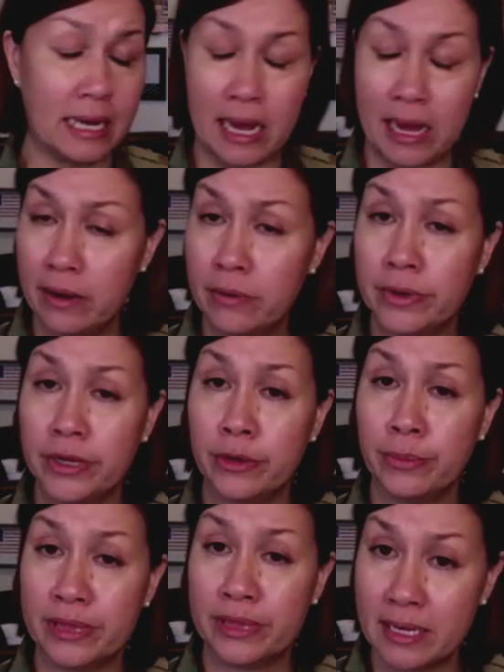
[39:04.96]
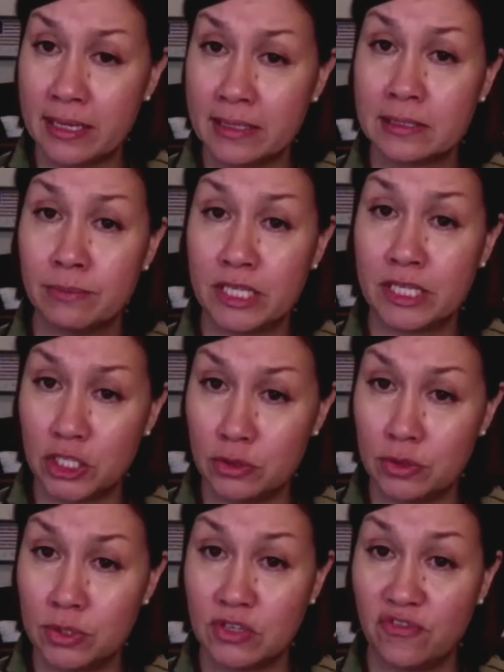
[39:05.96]
I don't know, but they got some big
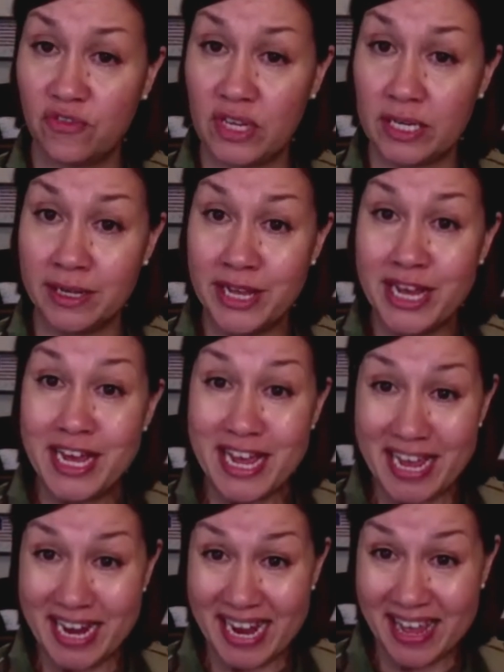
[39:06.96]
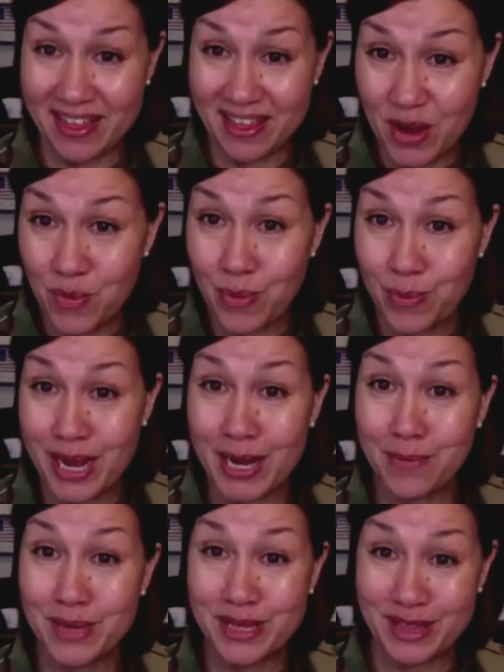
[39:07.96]
shoes to fill. And they
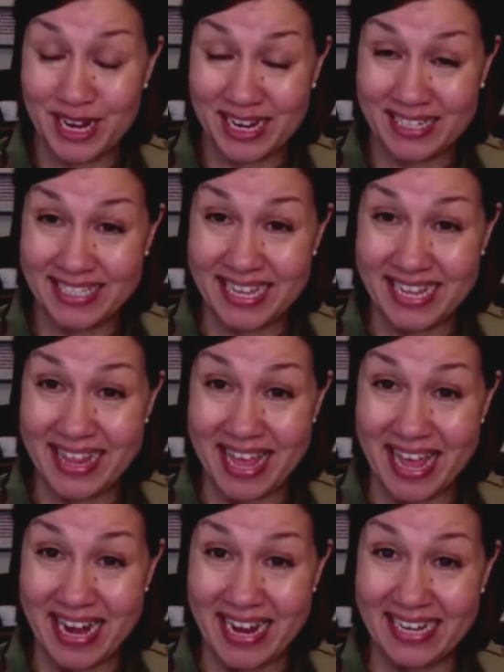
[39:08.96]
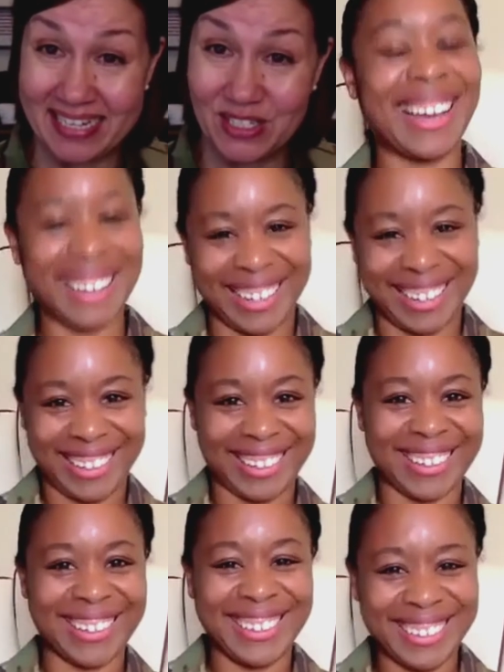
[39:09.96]
reminded me that I said that. And so
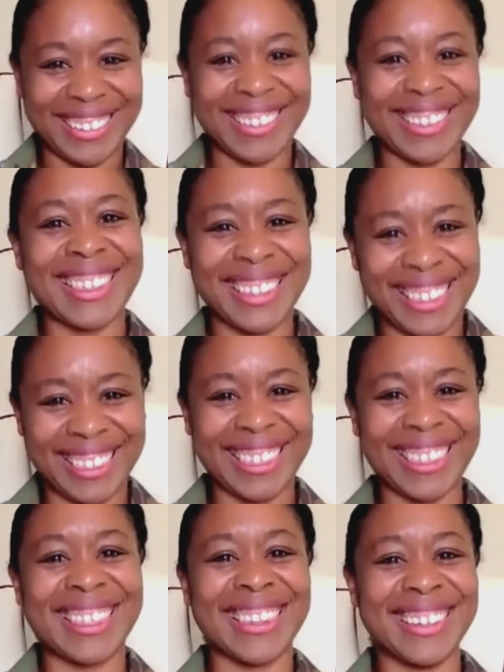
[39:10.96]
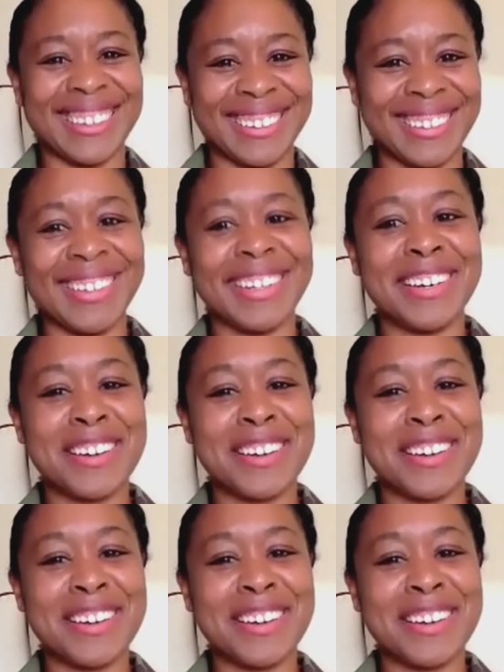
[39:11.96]
fast forward, now I'm in the